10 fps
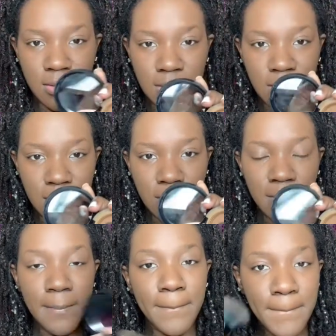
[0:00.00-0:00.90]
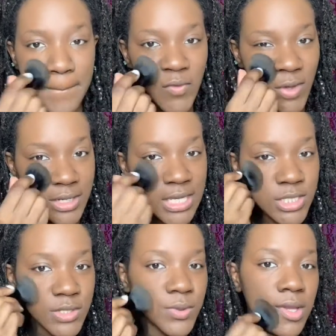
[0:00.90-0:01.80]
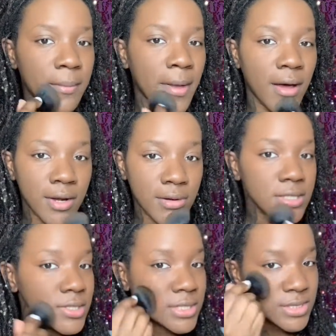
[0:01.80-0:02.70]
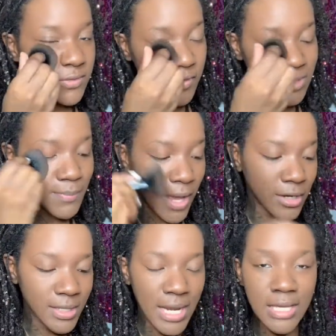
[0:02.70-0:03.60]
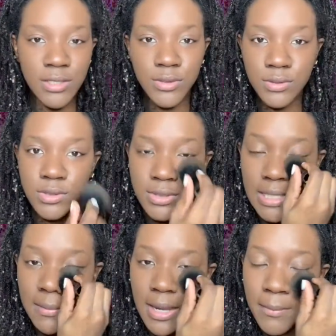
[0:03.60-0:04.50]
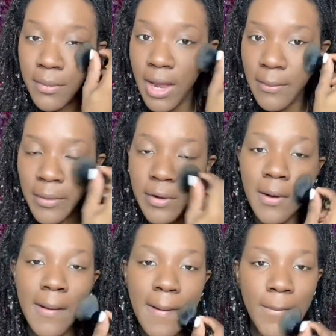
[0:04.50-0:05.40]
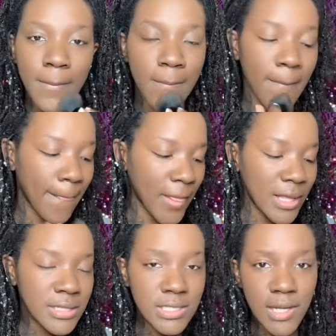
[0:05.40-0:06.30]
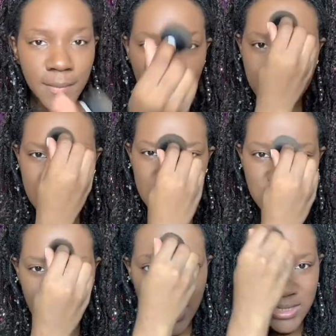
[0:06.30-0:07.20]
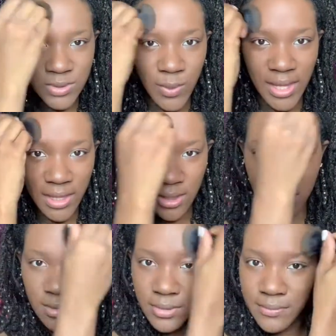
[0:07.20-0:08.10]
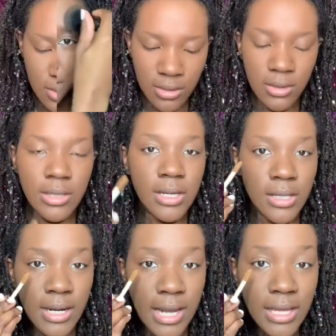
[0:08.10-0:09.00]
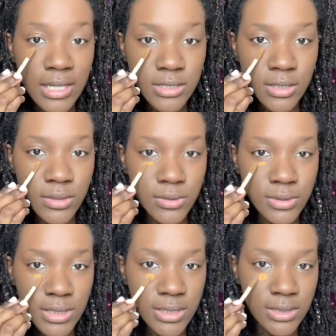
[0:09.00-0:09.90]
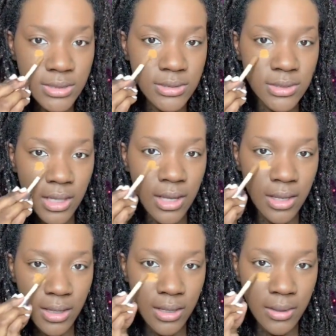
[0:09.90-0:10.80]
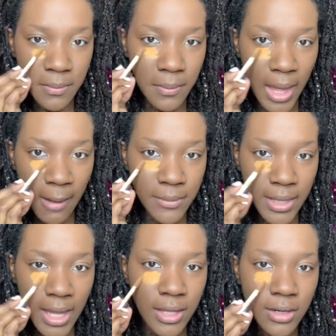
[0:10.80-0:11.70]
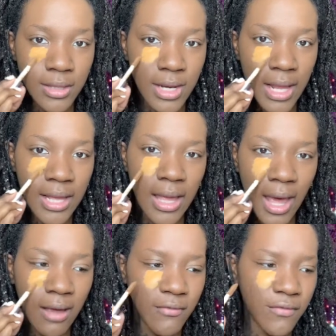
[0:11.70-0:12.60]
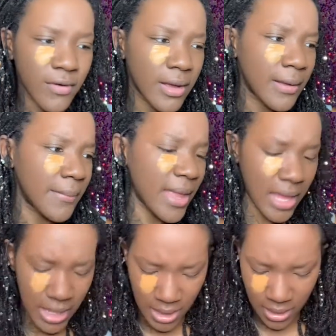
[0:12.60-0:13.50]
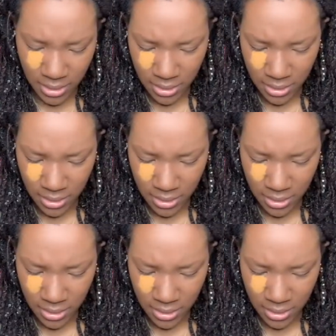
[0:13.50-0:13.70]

the foundation with your powder. So this is the first powder that I used on top of that primer. These are both in the shade Suede color. And I like to use this applicator that I got from a